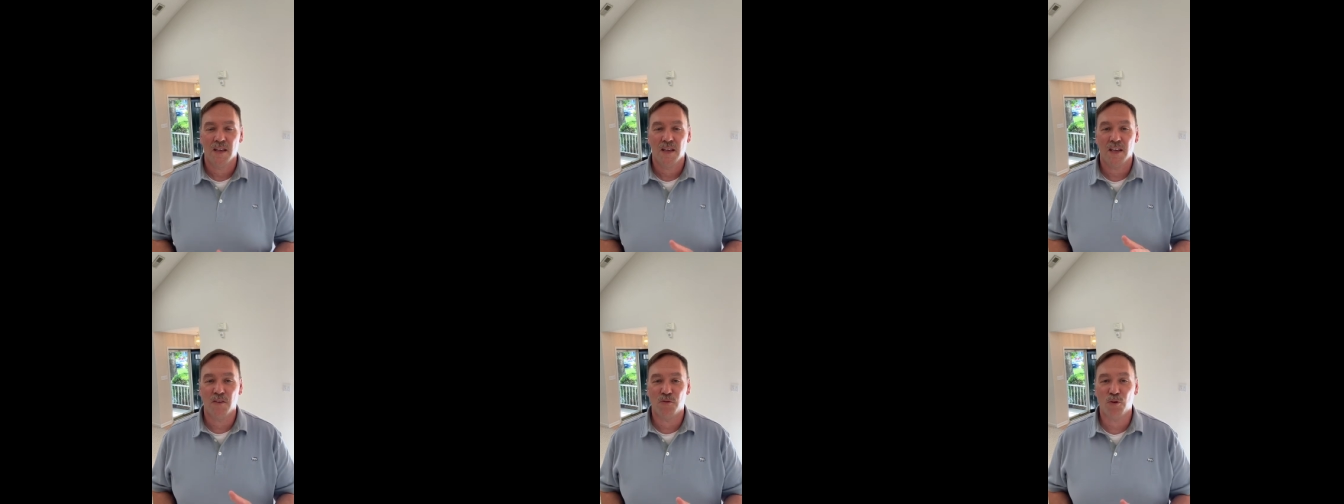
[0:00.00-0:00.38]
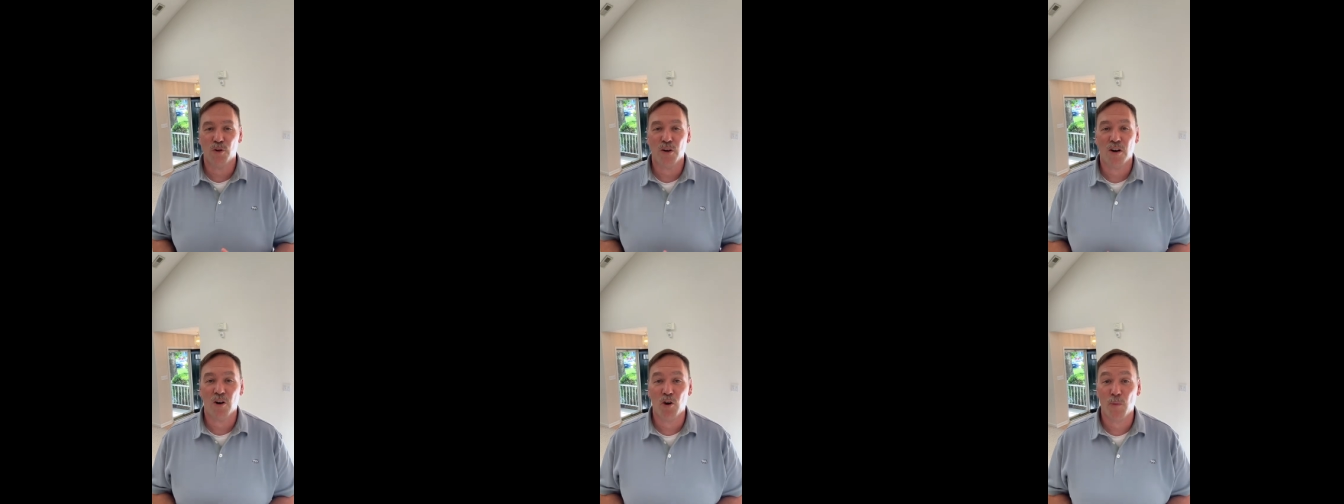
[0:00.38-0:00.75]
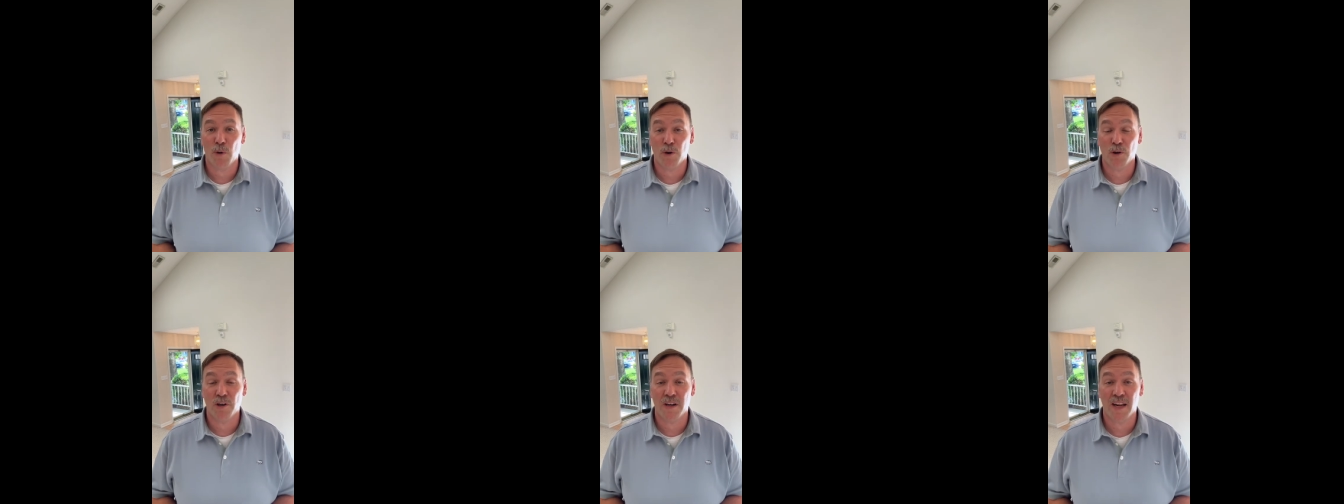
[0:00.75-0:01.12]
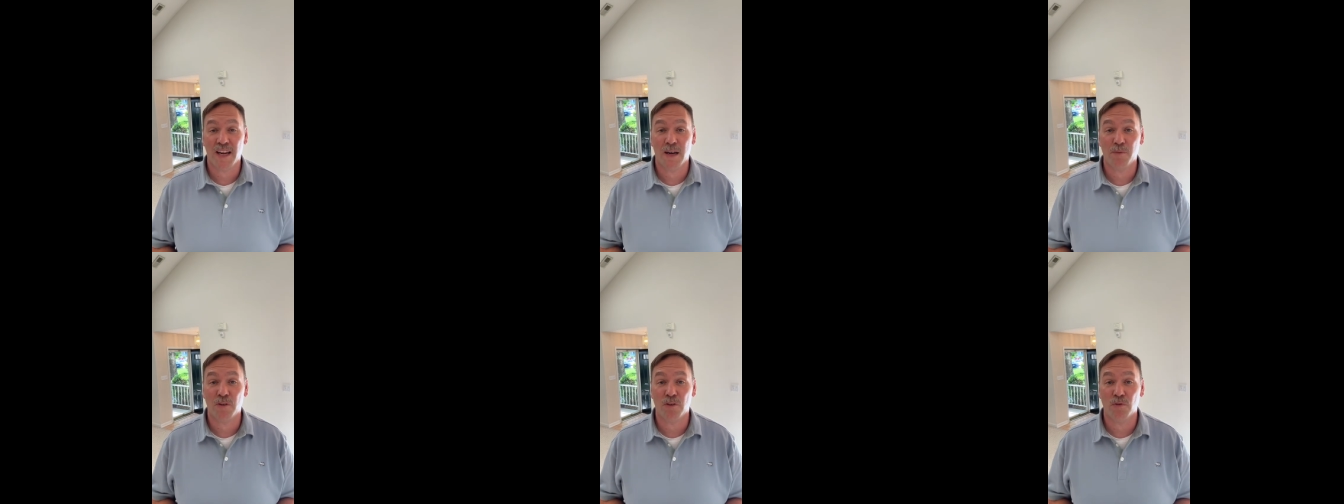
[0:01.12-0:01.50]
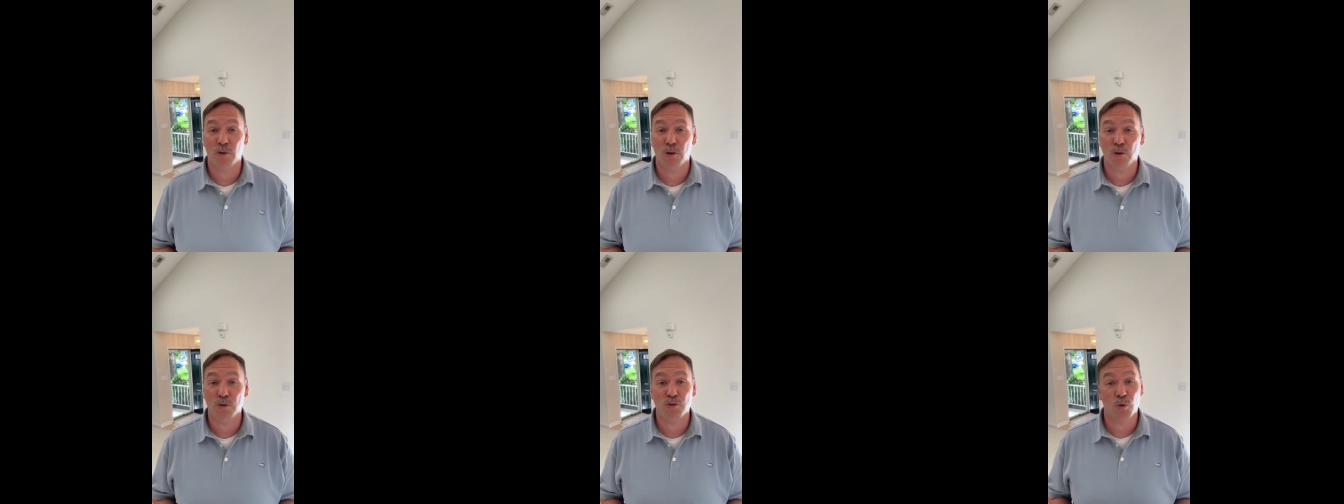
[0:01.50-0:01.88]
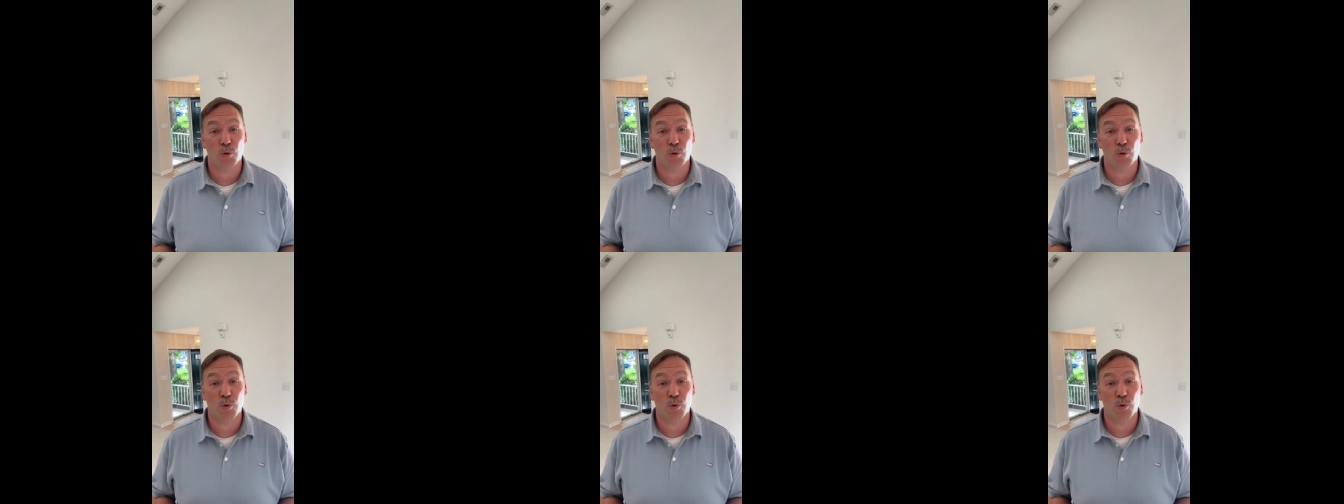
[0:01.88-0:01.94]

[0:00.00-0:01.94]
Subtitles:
If you're a homeowner in Hampton Roads